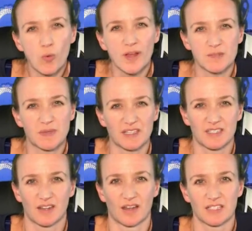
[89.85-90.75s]
always be
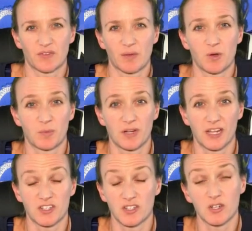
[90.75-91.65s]
a slice of our
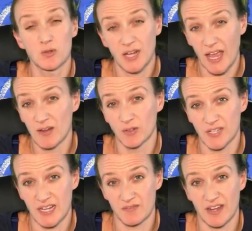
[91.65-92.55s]
population who
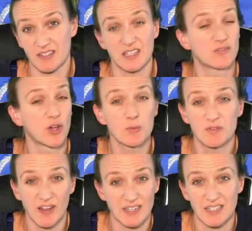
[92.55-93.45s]
cannot take a vaccine and for
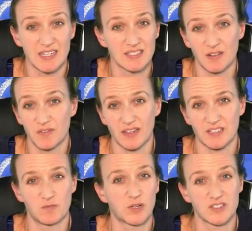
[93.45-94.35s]
whom a vaccine isn't
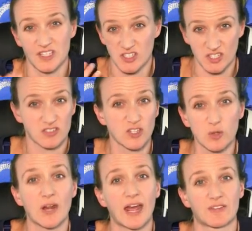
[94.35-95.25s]
effective because they just
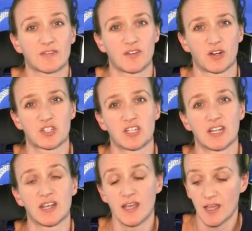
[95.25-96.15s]
don't have a
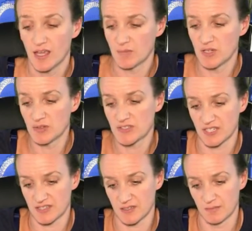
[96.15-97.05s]
functioning immune
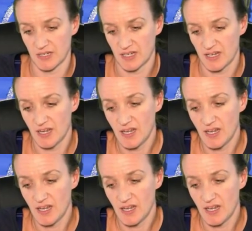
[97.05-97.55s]
system.